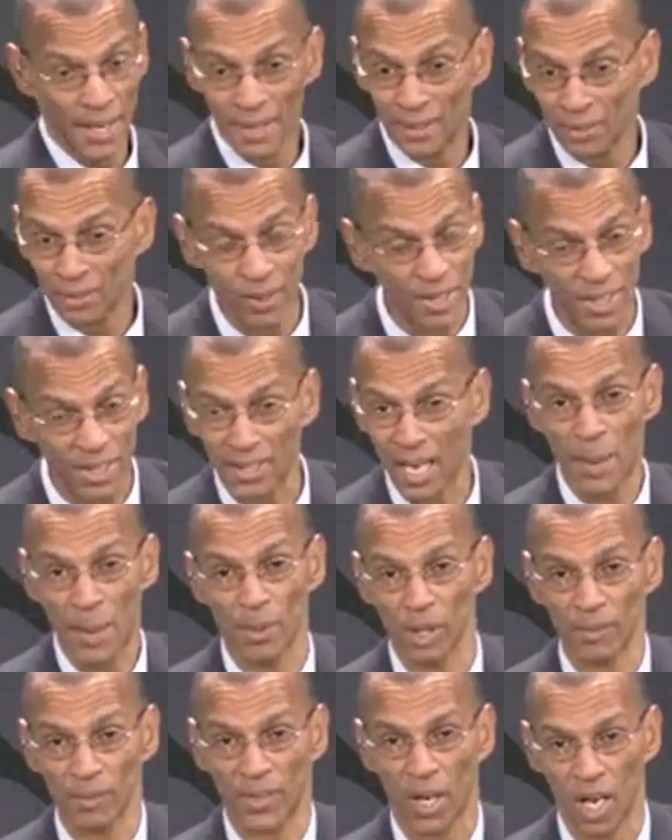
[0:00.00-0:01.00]

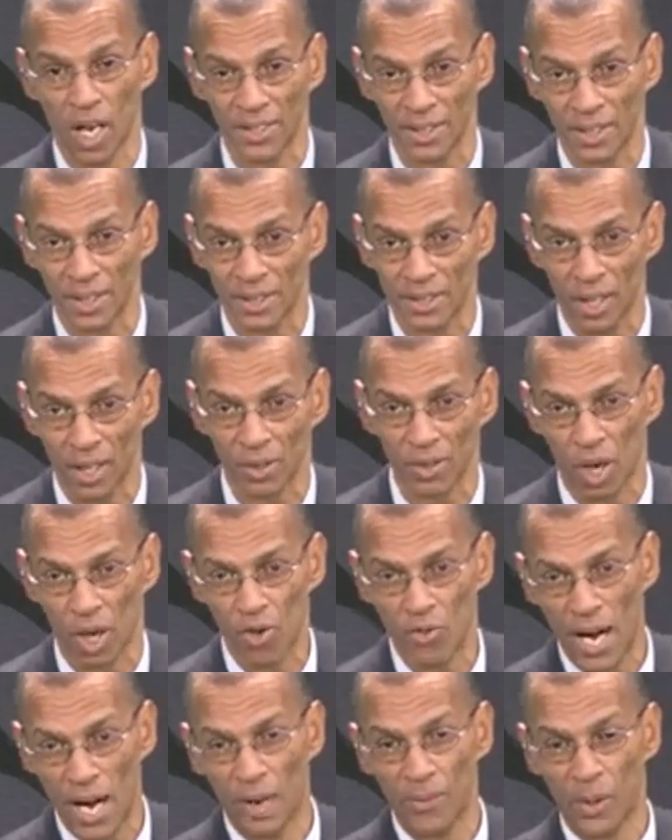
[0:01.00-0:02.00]
stable of cars that it sells
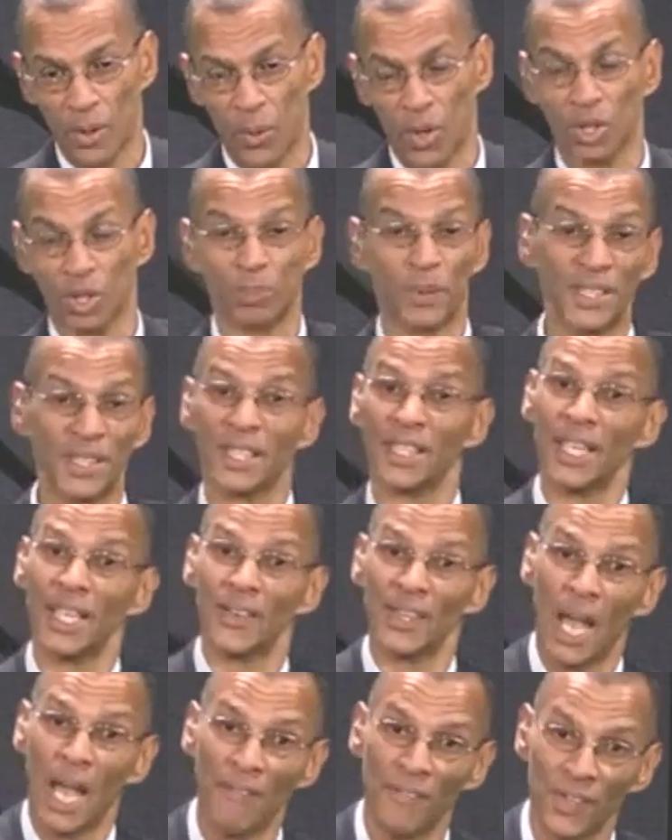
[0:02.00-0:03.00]
around the world, particularly here
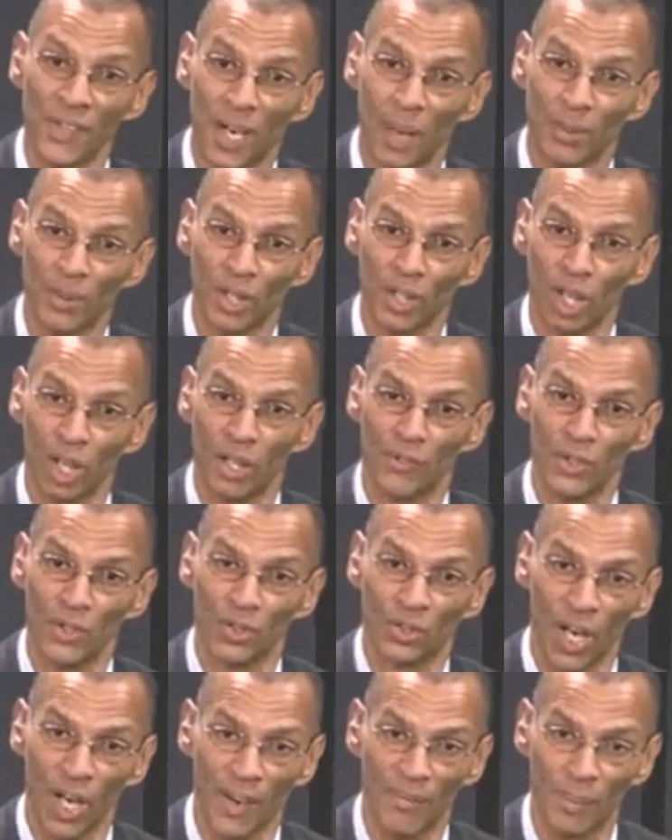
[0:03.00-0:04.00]
in Africa. I'm sure a lot of you
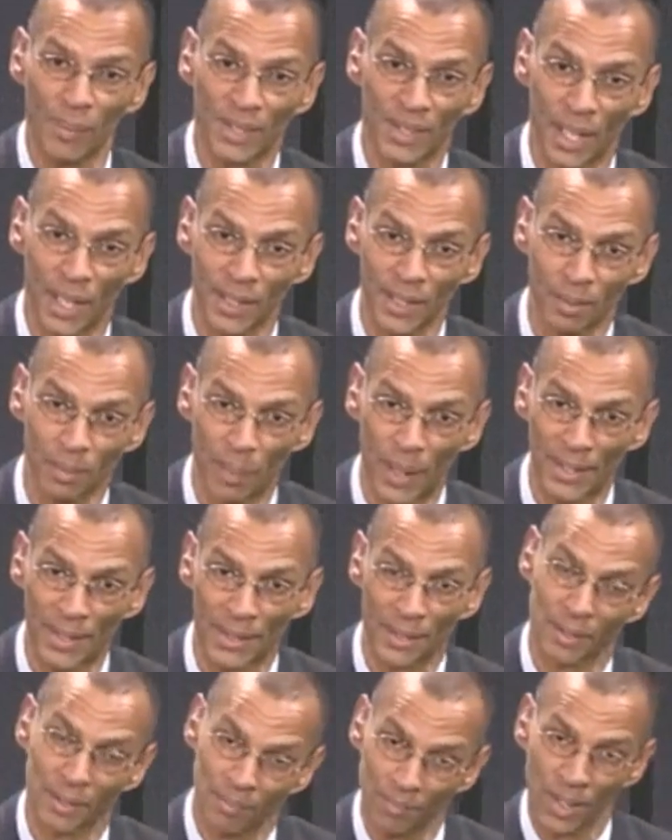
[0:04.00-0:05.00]
drive
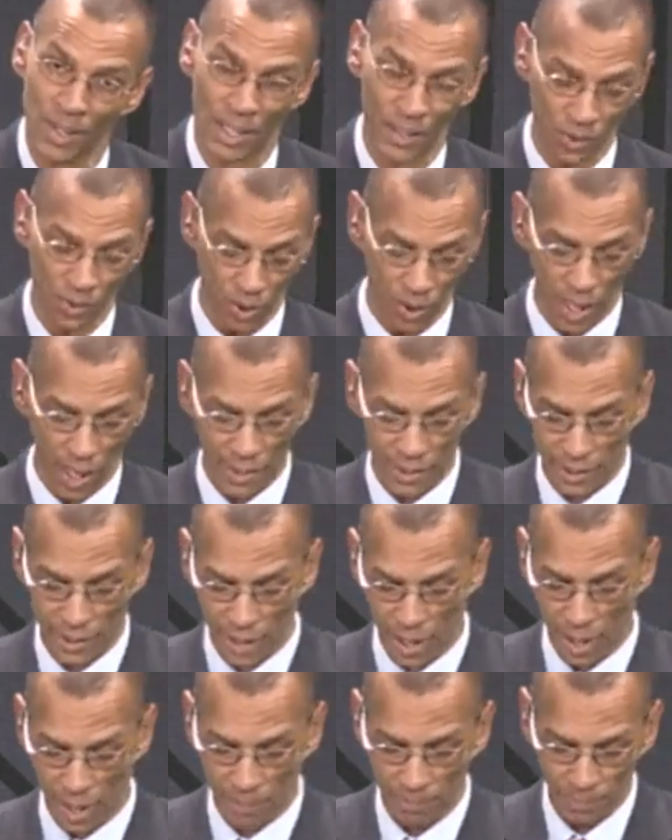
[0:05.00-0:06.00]
Mercedes-Benzes. Gives you an
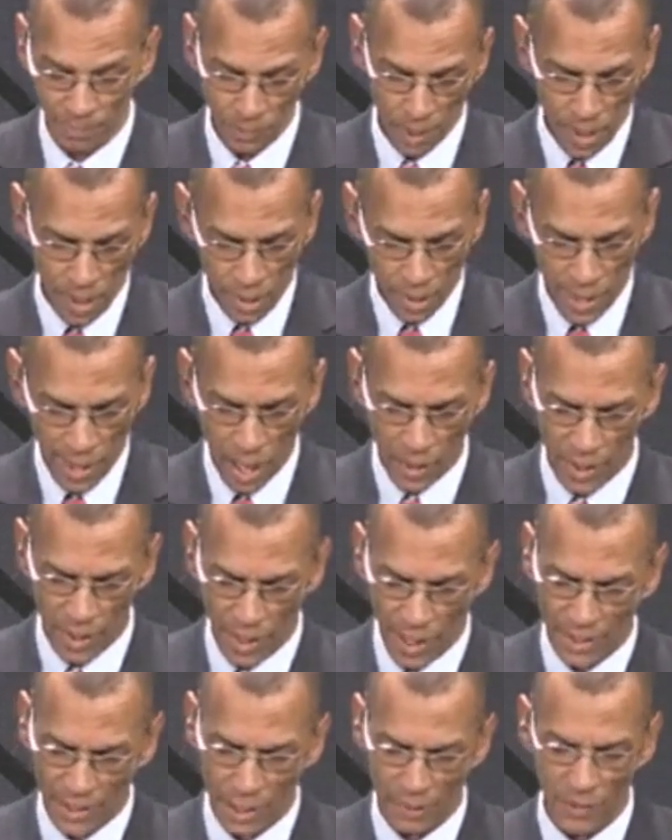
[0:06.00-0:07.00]
idea. Now then,
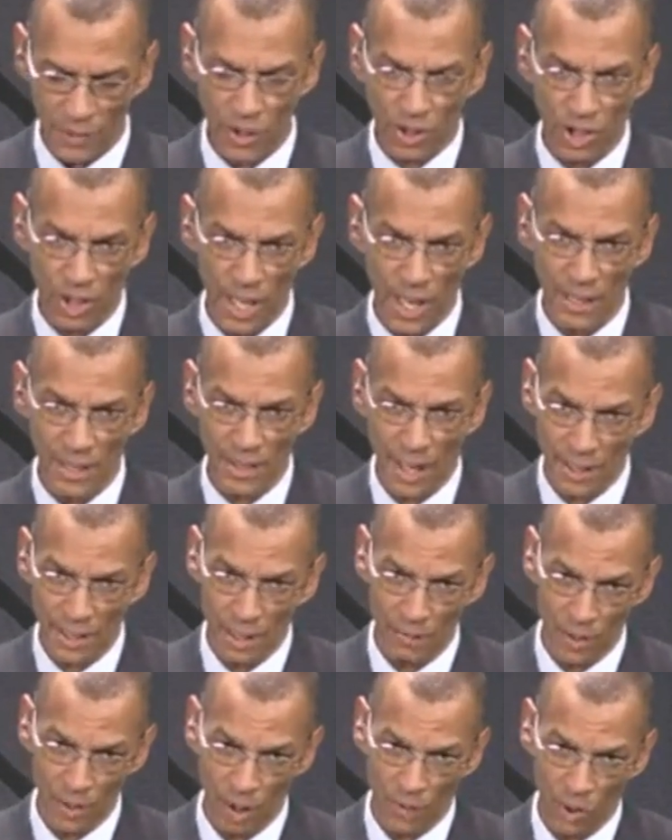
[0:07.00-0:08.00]
ITV shares.
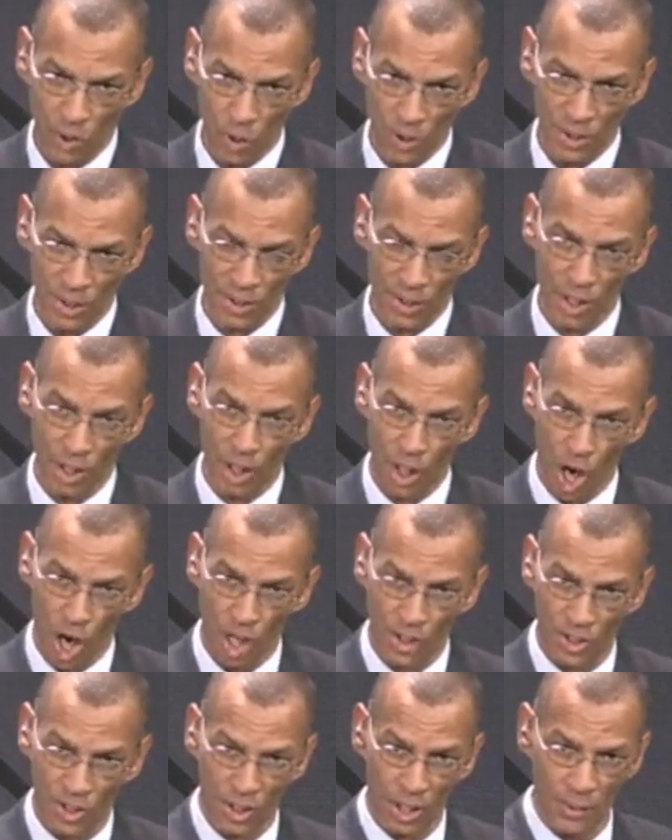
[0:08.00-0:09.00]
ITV, of course, is the
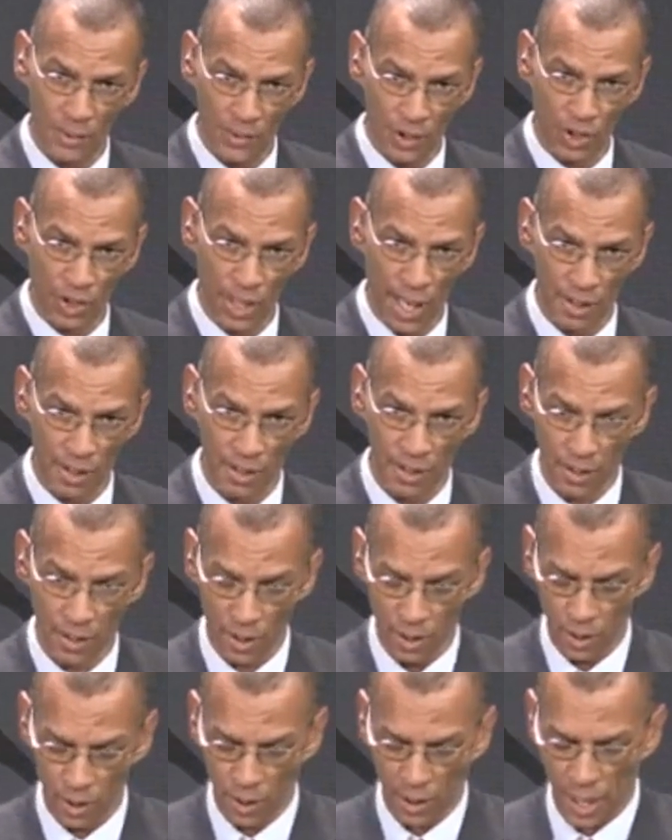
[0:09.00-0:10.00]
large TV channel in
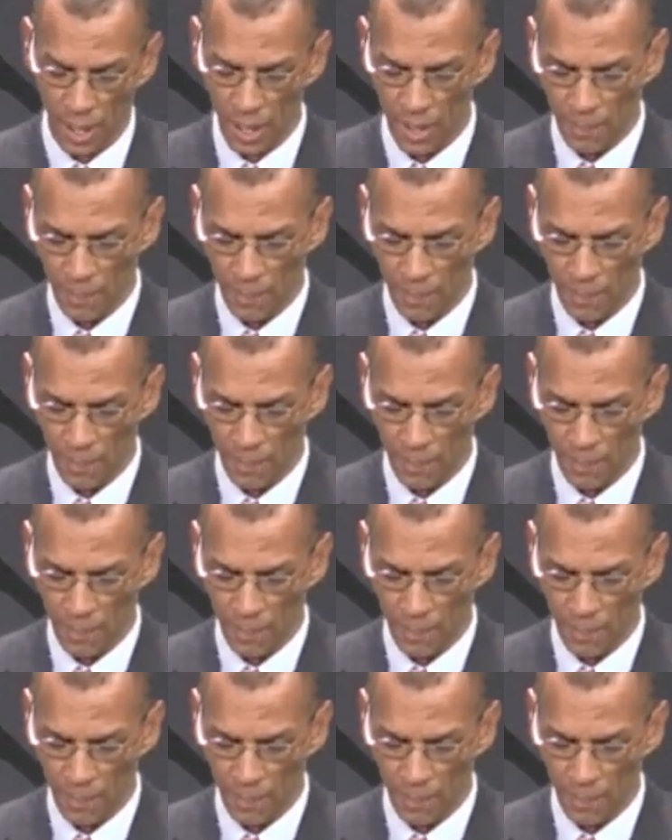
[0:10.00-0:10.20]
the UK.